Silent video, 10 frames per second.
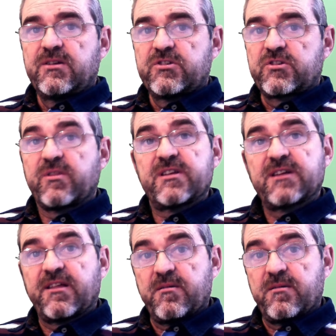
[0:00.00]
So these
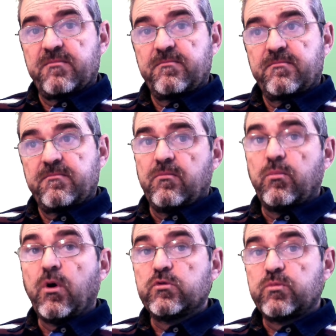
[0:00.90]
are the
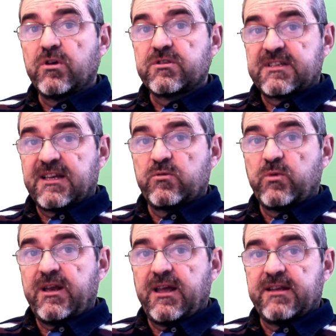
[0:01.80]
both plots and
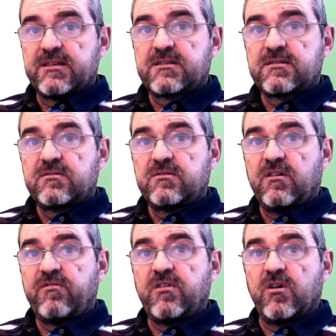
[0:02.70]
y lines
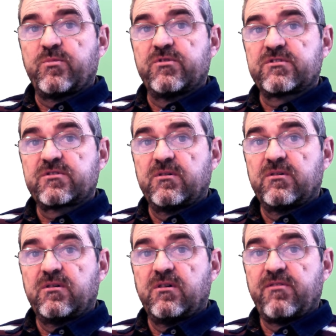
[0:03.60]
of the outputs
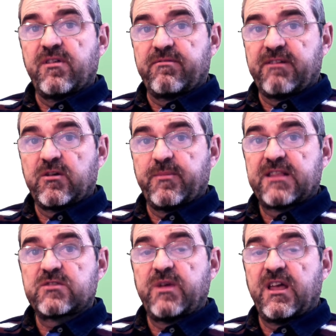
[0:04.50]
of the 3
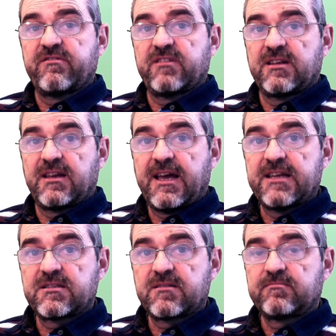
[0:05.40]
commands we have
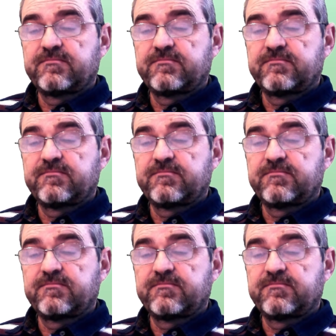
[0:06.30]
analyzed.